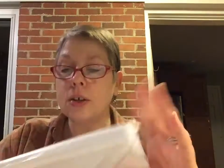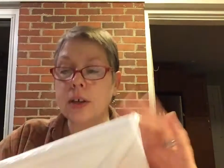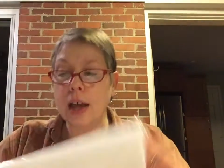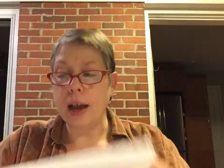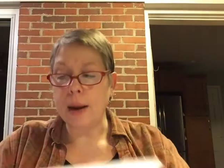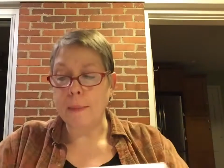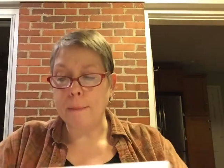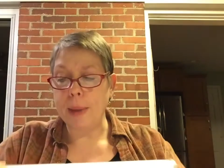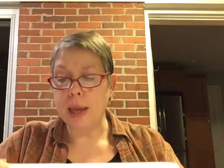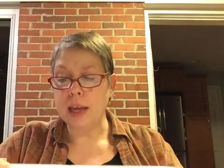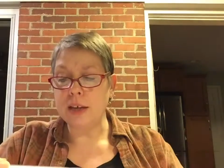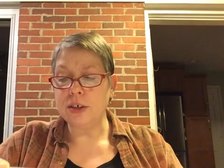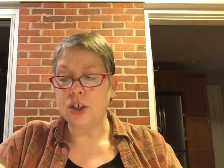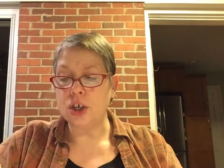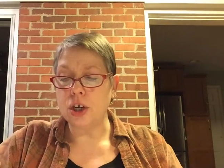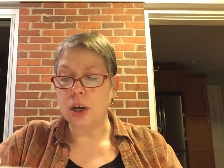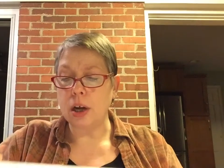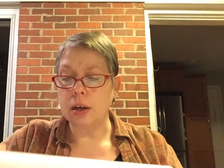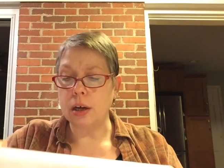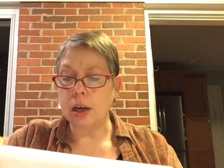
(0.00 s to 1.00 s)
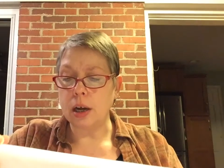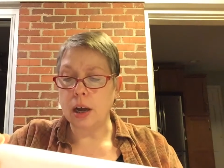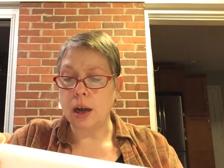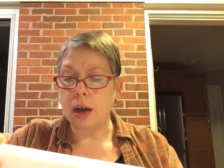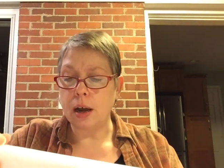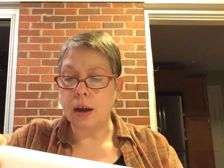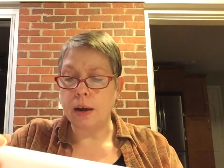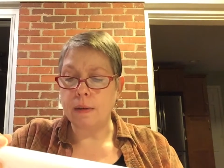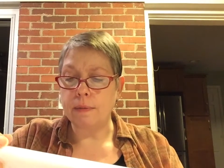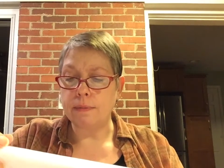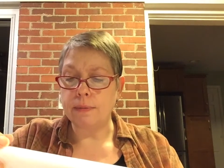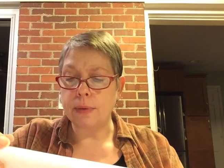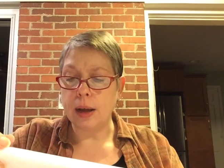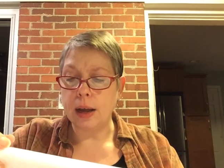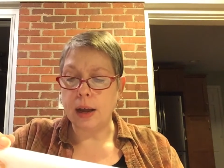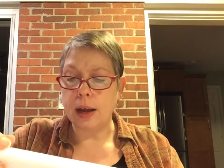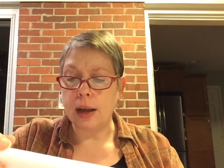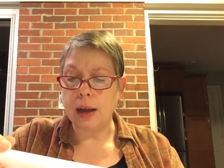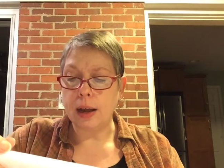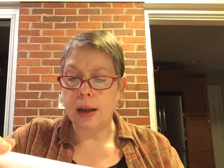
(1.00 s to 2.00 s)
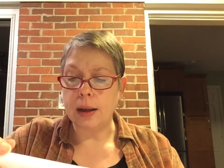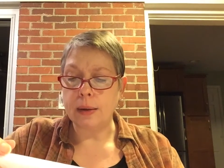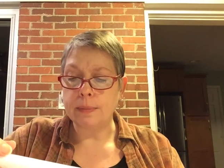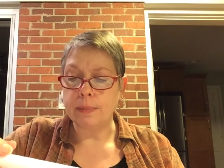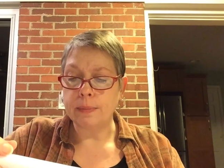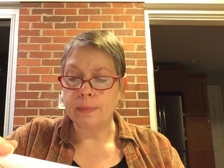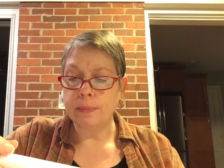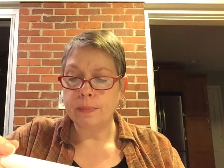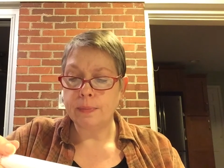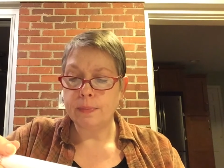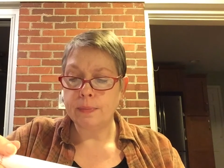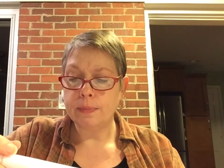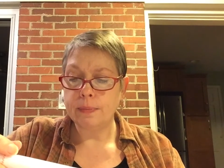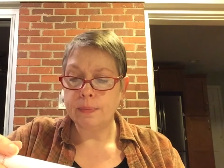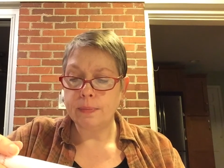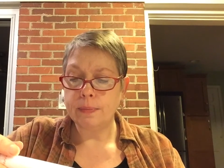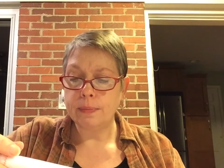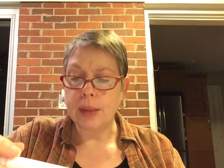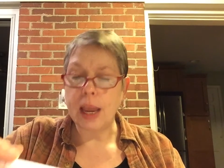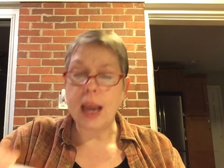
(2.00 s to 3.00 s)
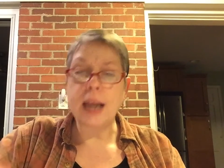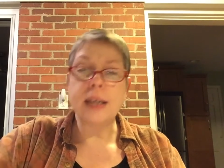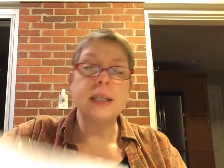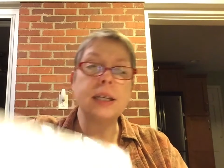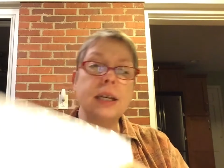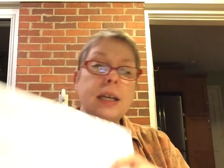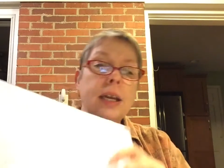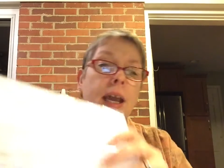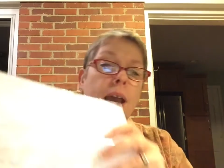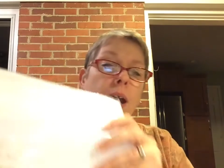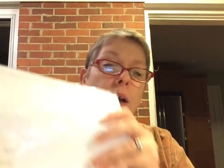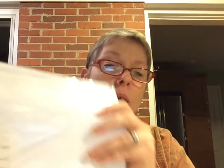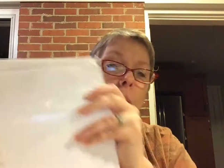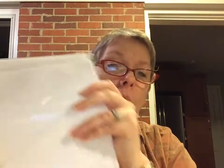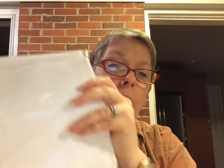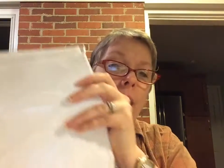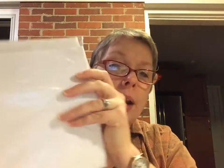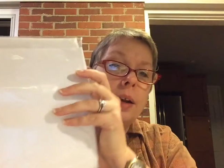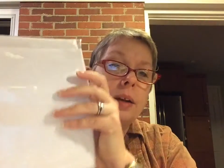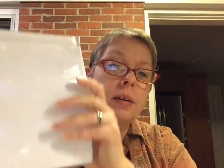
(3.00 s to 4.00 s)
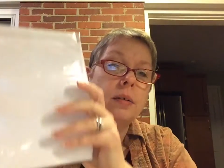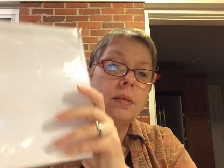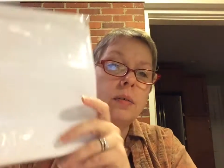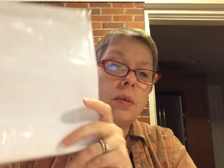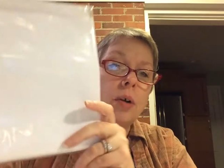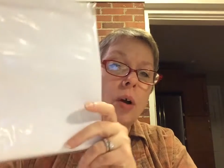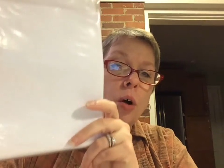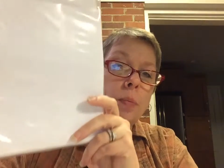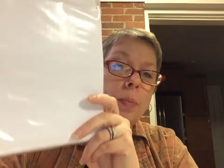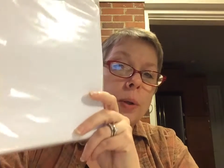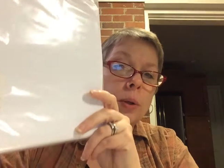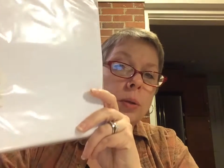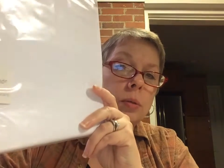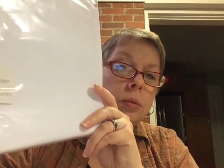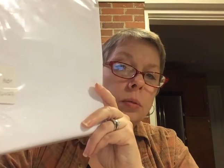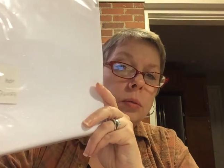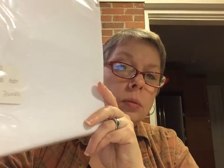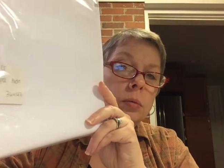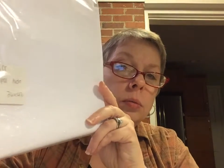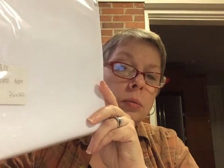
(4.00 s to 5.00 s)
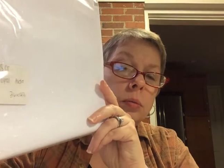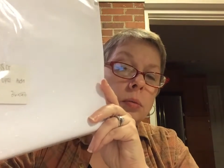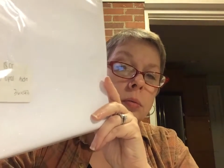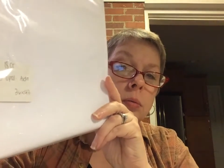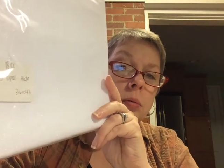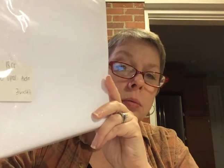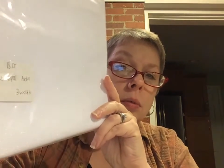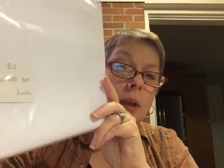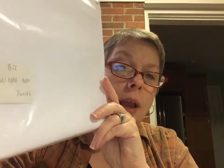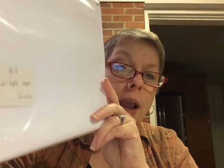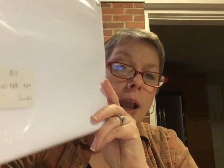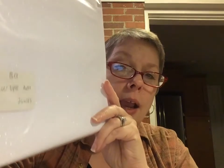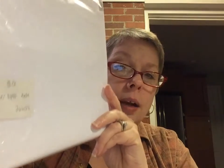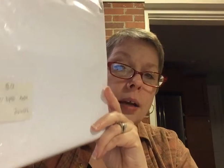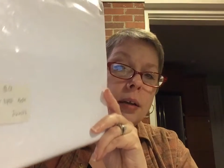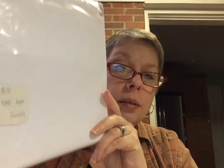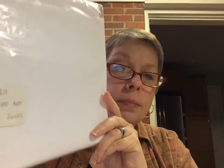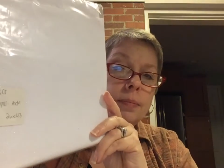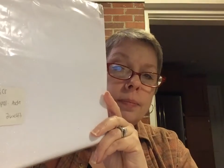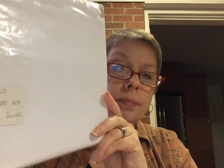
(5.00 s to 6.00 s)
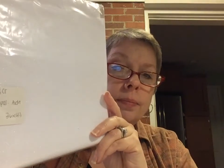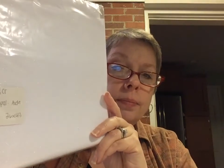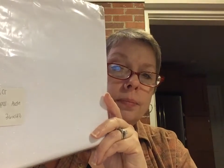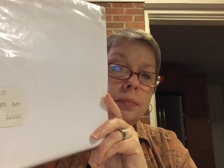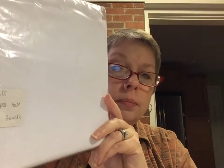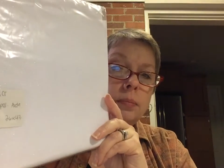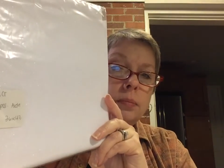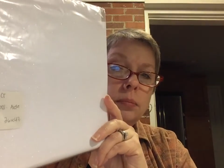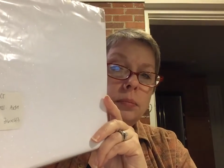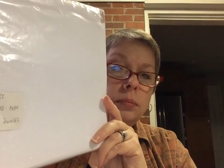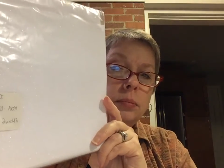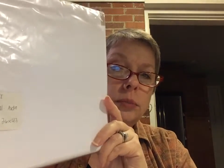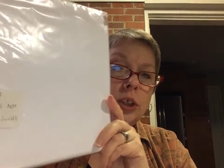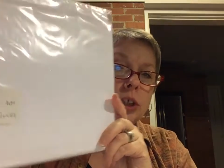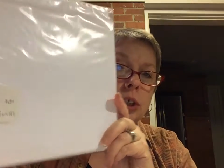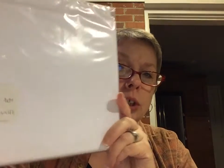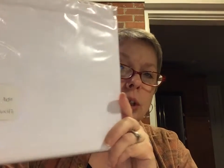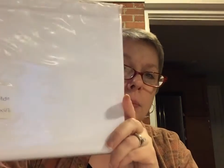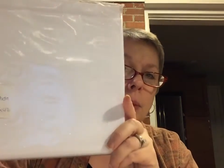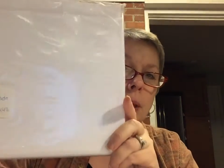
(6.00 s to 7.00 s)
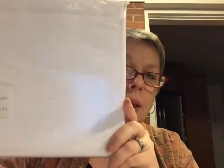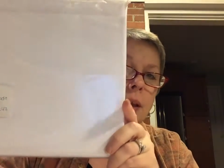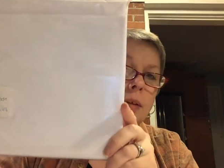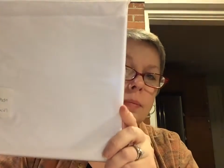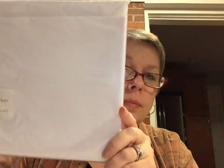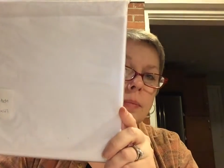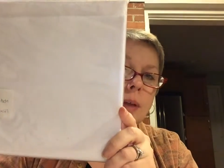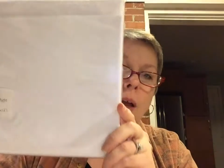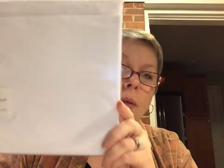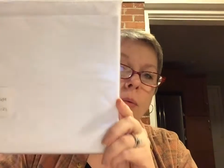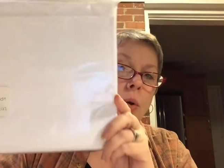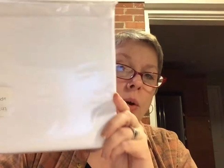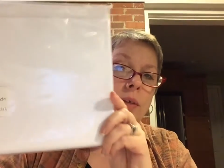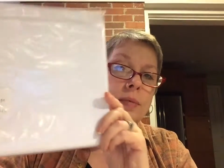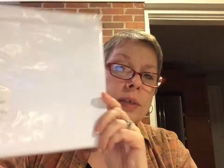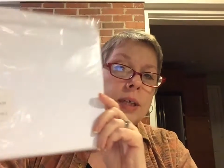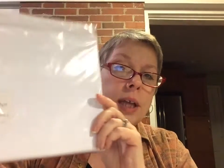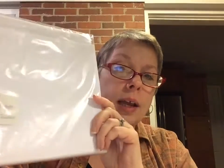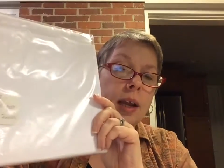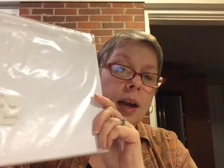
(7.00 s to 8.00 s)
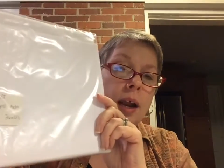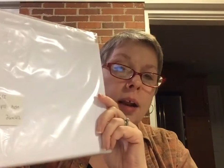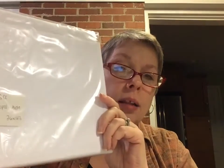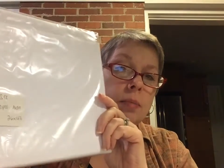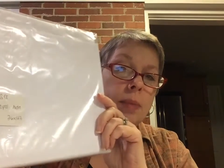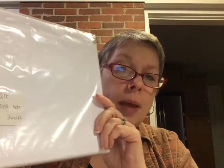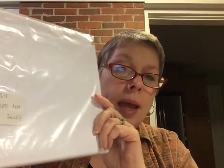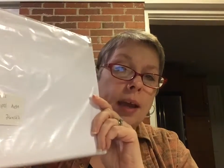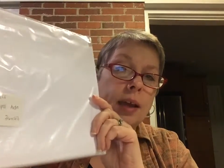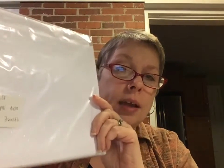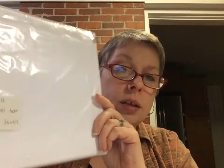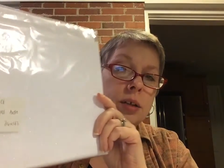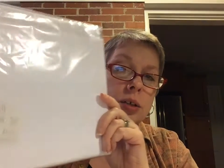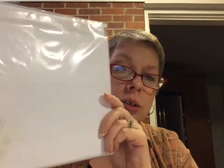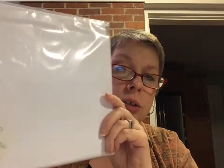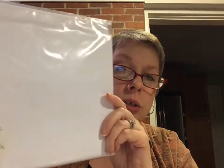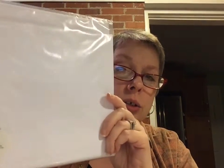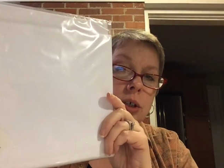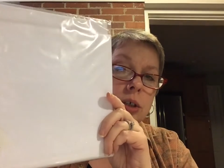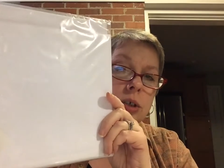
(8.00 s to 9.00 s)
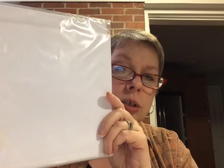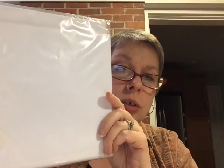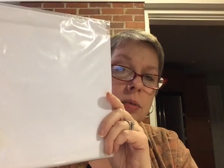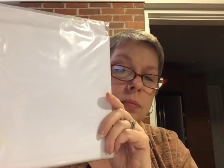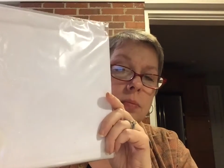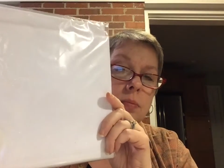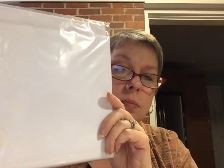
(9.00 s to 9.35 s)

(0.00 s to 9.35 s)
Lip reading: got a big chunk of 18 count white Opal Ada. Just a big, I won't even take it out of the package. Just